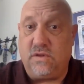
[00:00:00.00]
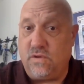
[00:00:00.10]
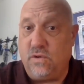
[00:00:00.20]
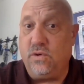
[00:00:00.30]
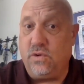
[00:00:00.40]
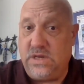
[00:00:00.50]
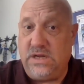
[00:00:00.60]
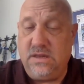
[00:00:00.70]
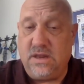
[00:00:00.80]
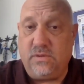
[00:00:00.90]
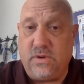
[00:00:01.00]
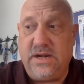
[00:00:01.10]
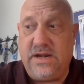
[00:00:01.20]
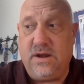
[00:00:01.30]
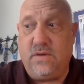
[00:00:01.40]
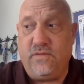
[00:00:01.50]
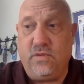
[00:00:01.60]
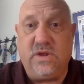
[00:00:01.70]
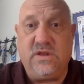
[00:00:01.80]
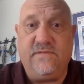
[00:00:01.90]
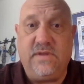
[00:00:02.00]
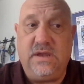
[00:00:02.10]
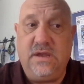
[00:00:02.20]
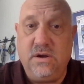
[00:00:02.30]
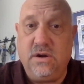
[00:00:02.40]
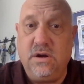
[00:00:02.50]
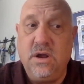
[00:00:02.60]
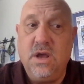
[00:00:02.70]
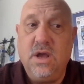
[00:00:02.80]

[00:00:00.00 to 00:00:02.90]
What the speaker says: surge that he's on right now for the rest of the year